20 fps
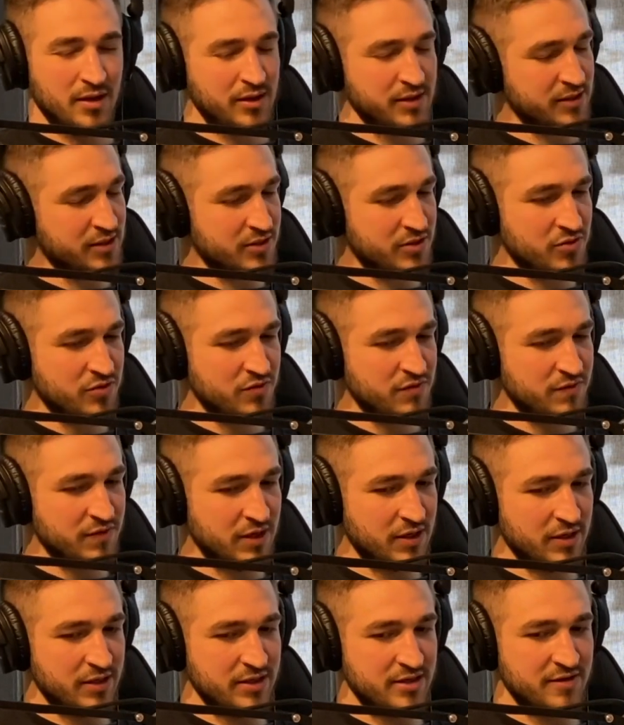Because it's two
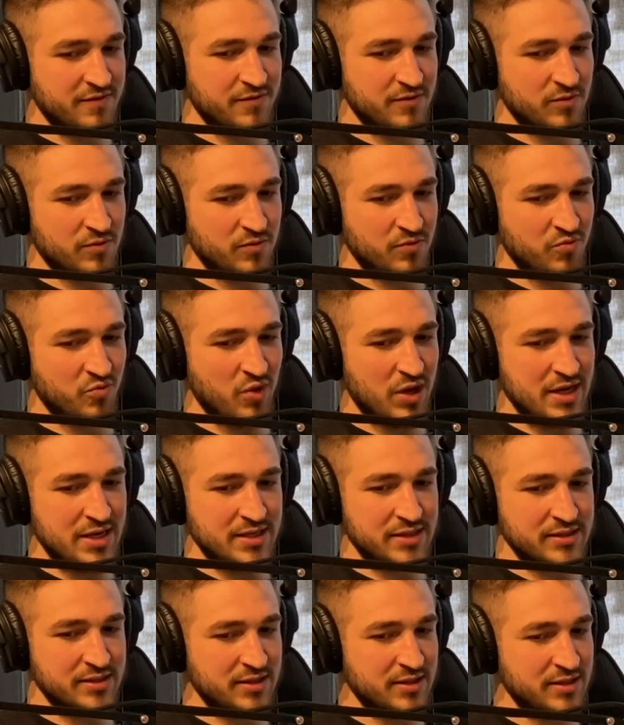very different
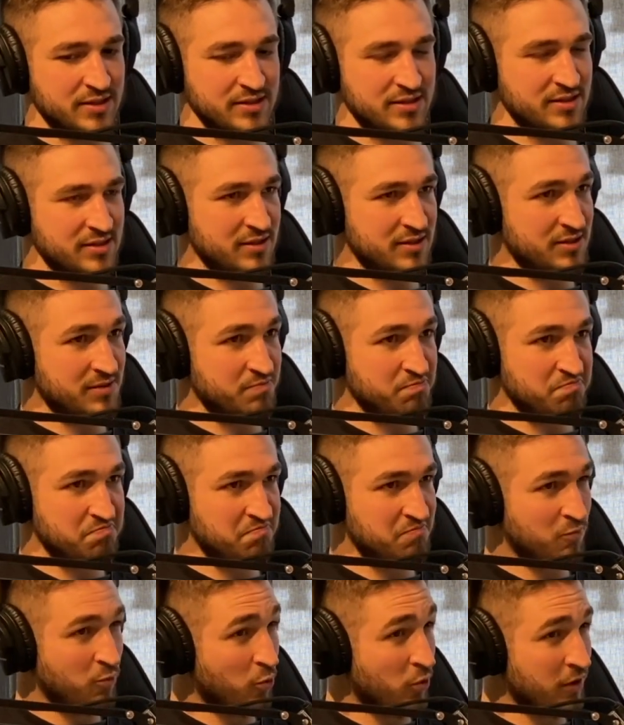ways, and it's
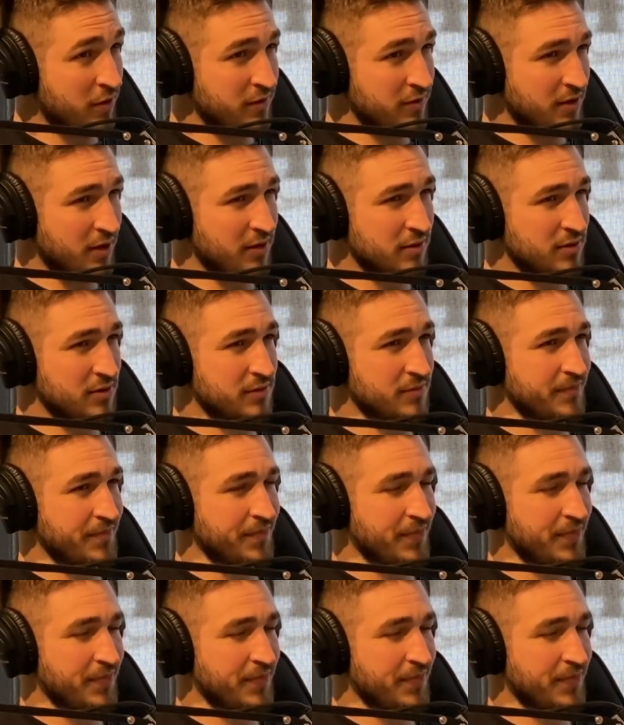one or the other.